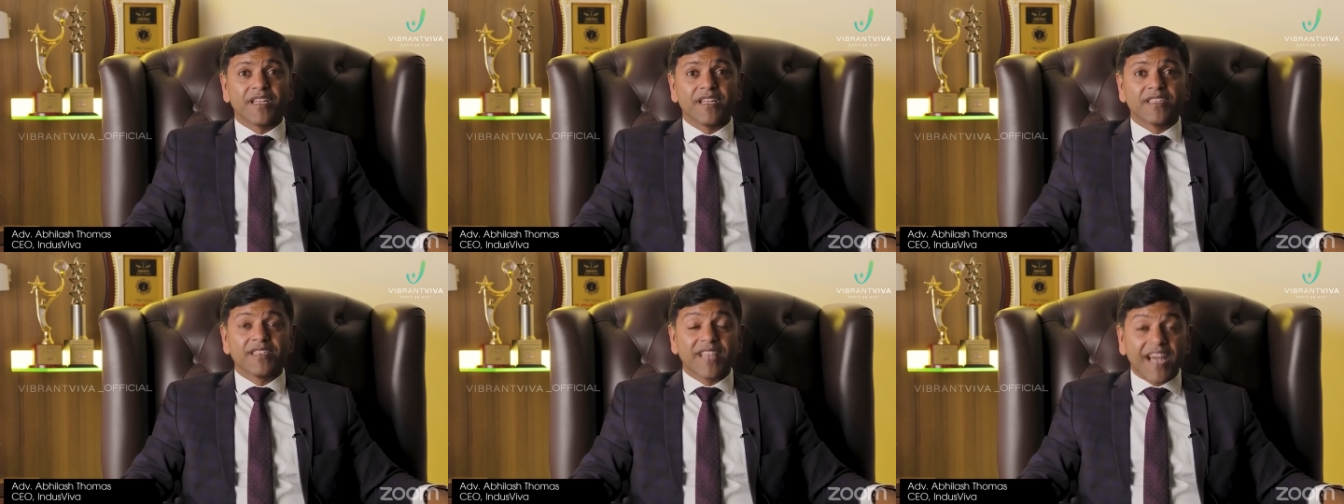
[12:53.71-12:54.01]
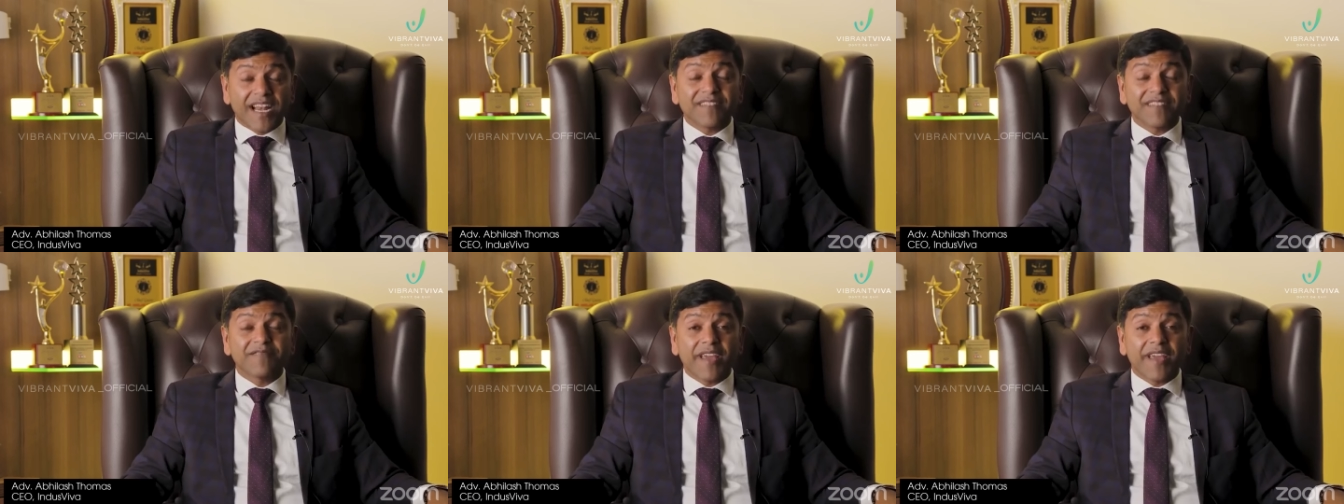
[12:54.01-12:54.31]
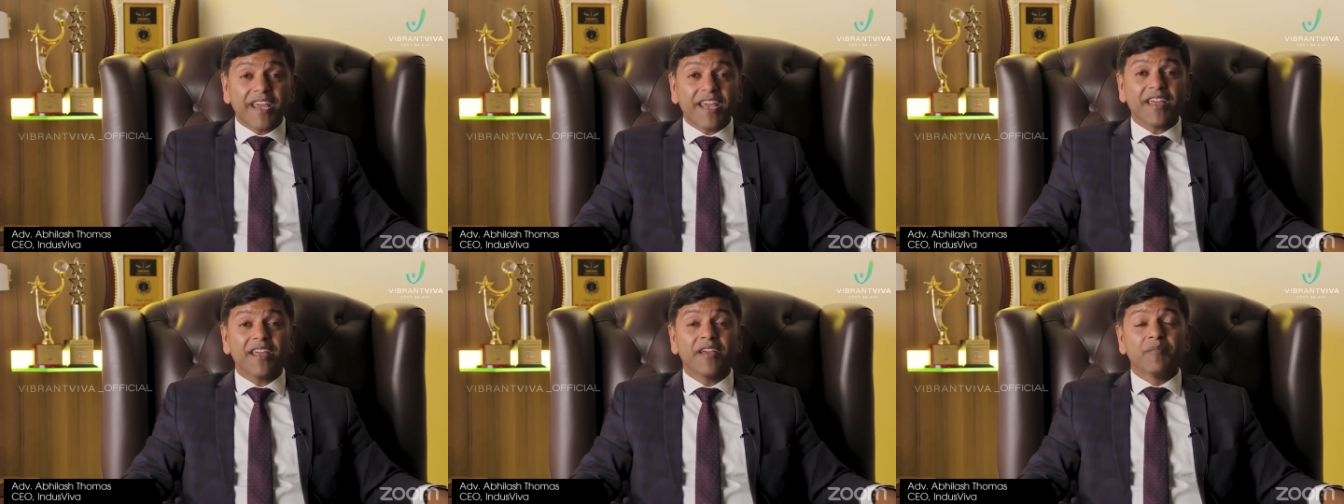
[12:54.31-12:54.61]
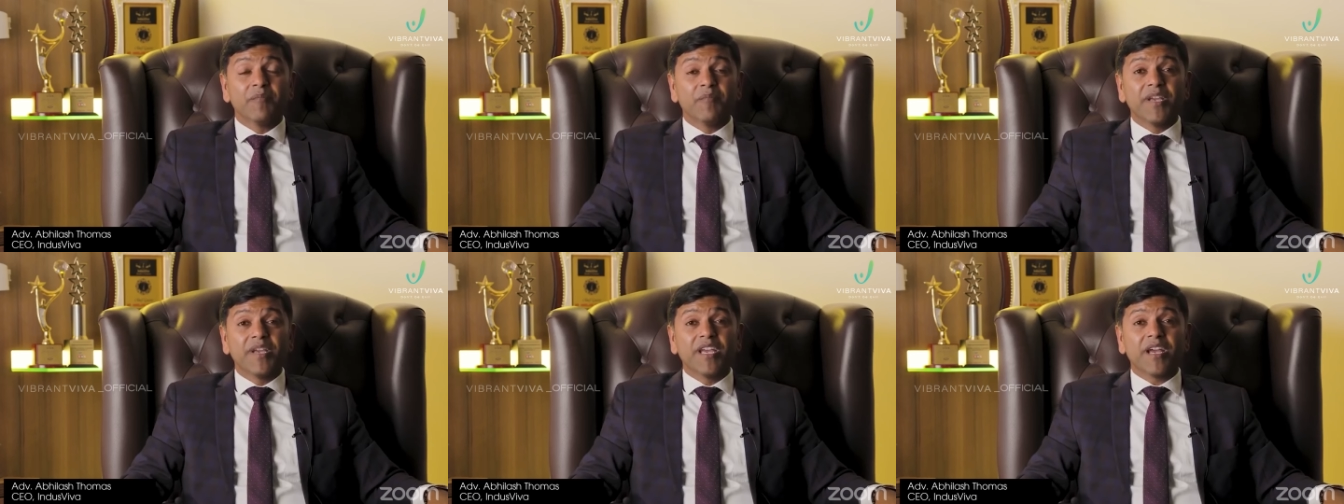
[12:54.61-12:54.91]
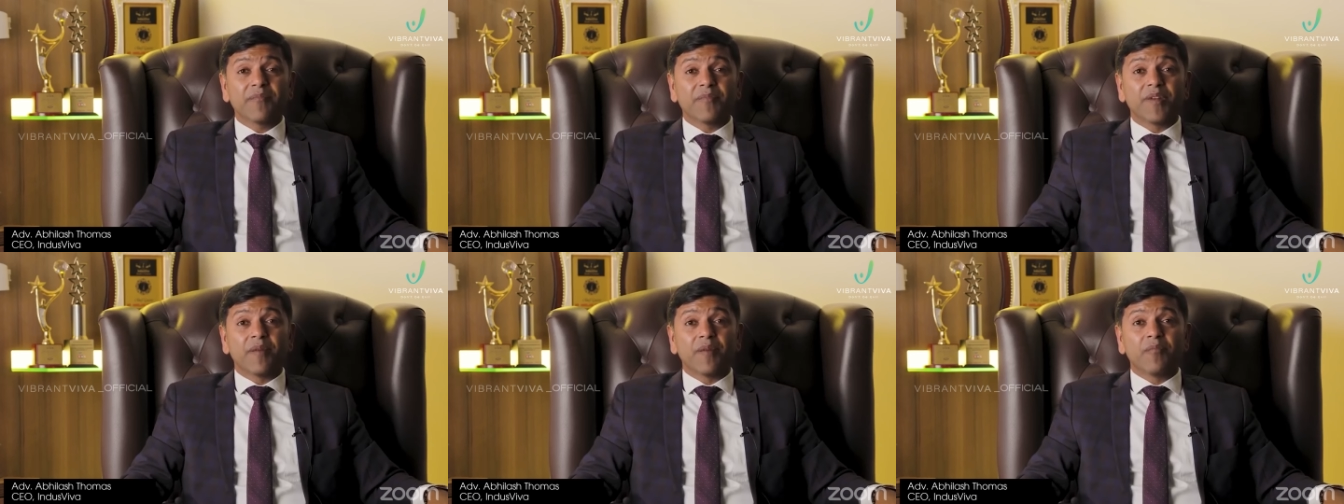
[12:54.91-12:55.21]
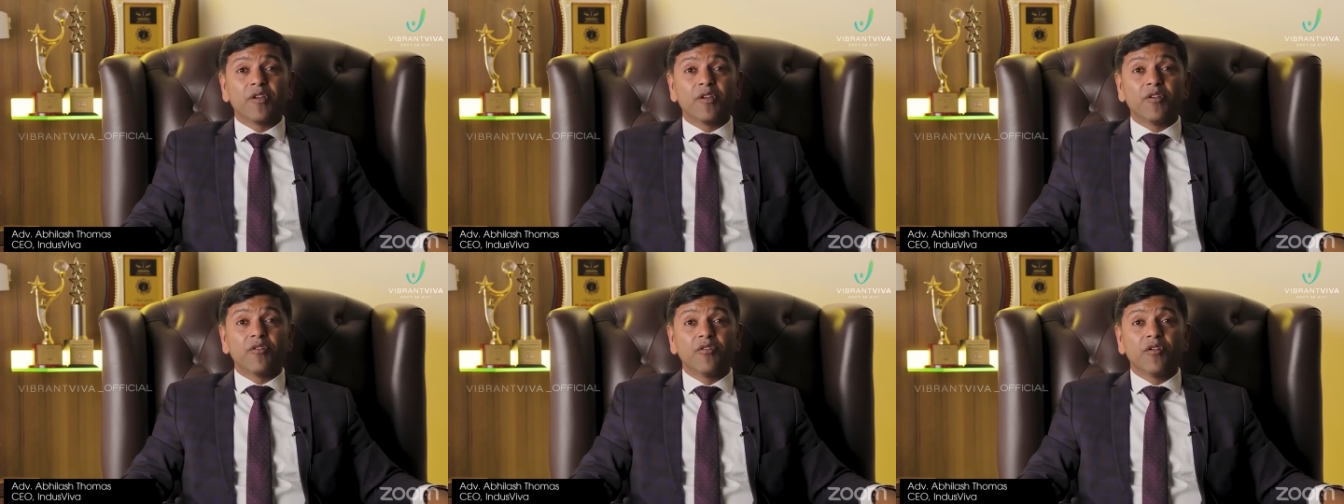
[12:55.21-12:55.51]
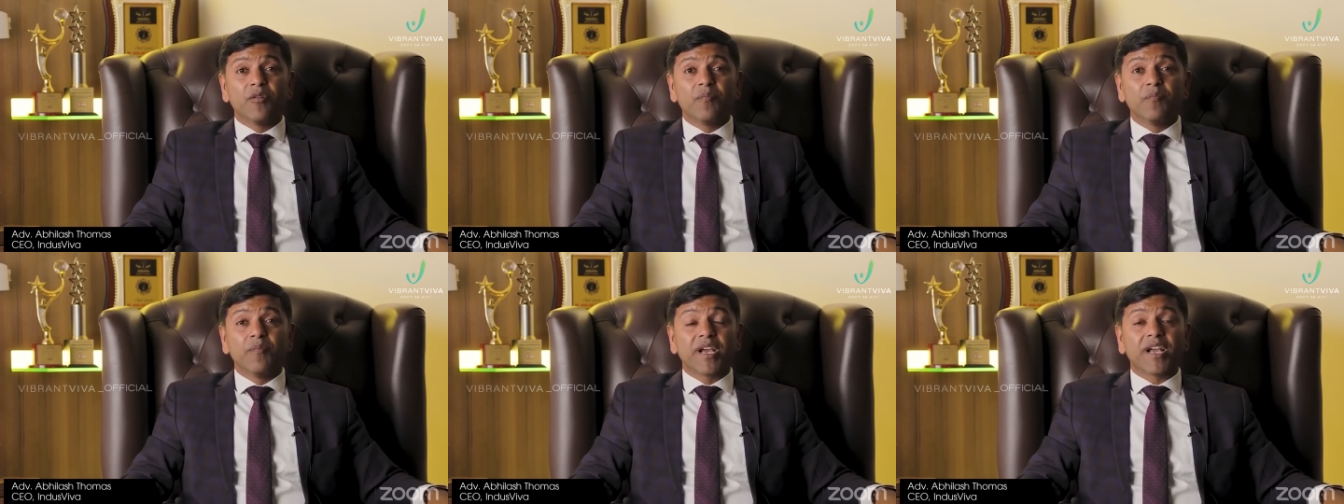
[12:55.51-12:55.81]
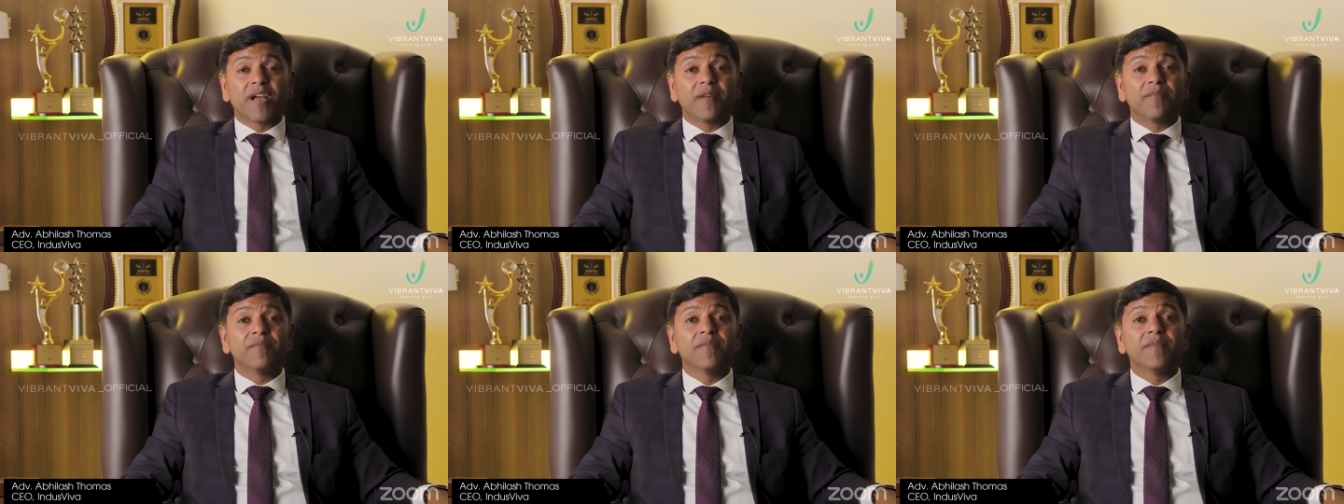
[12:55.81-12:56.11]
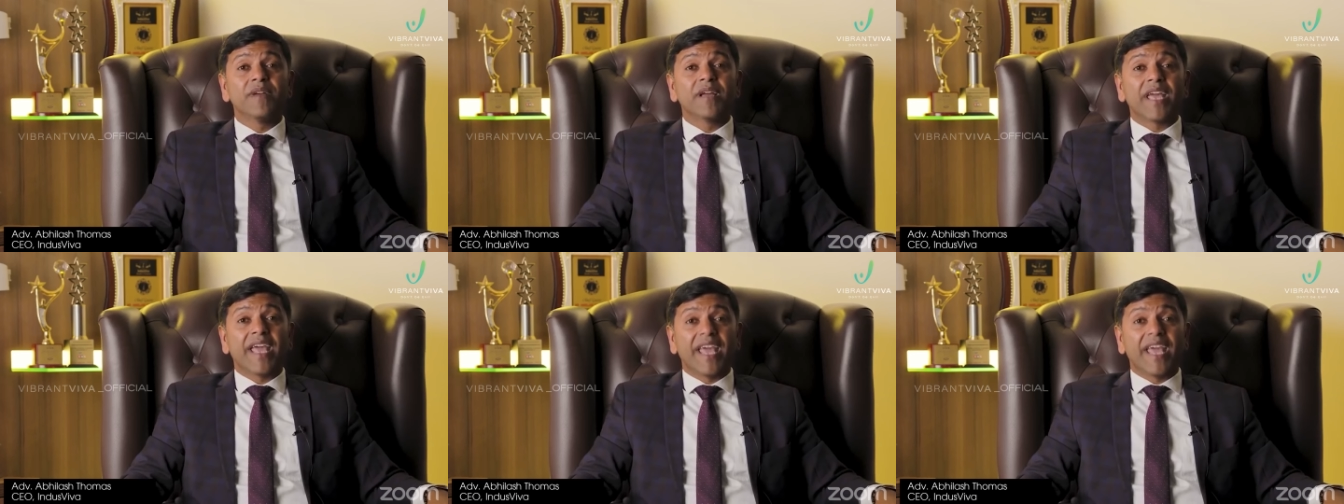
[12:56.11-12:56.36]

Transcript: That way, BMW become